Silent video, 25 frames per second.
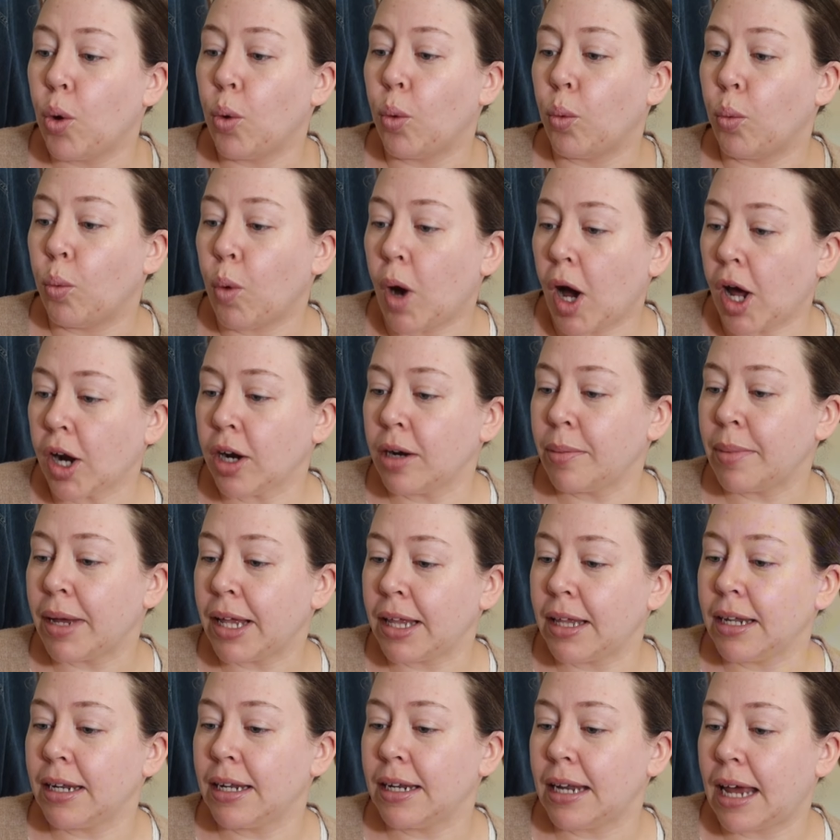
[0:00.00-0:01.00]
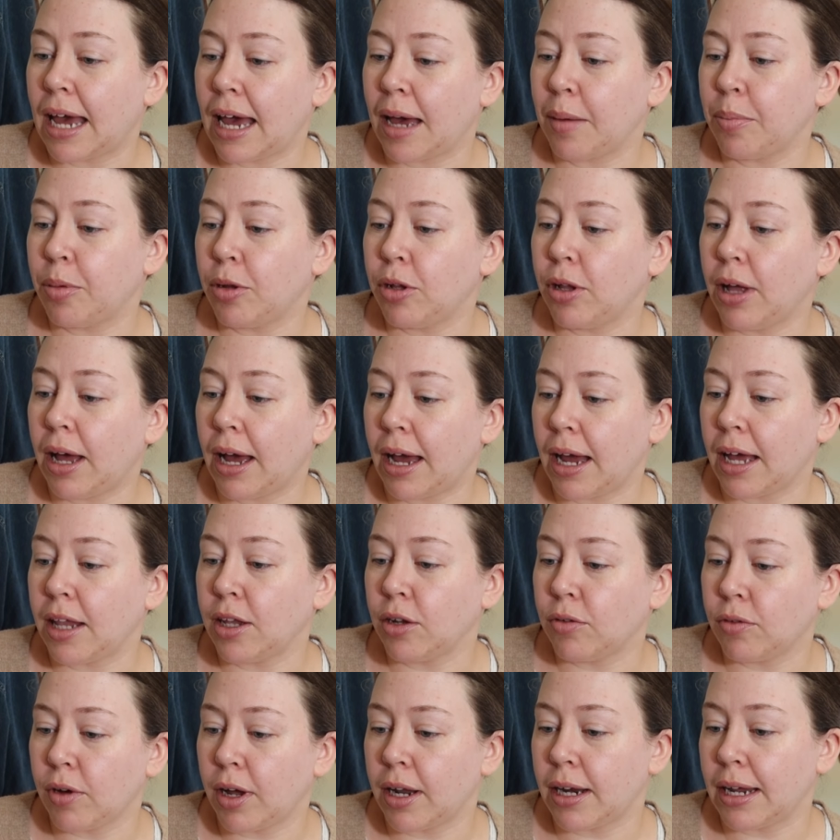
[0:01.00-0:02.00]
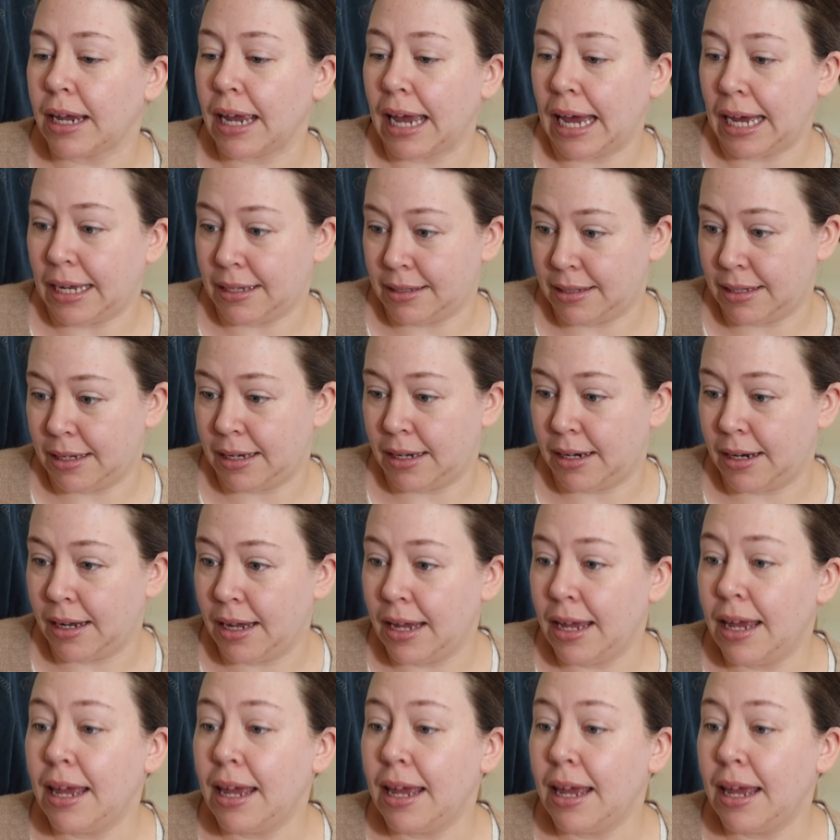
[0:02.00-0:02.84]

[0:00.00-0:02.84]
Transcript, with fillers: Watermelon and Apple Hyaluronic Acid,